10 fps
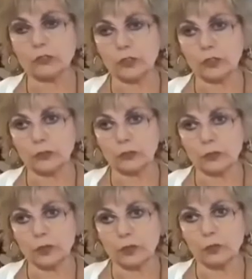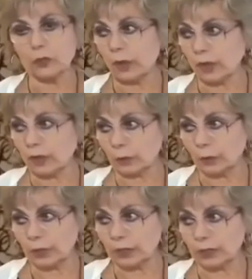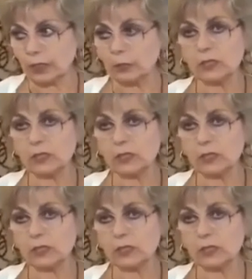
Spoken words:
interview with Michael Prince.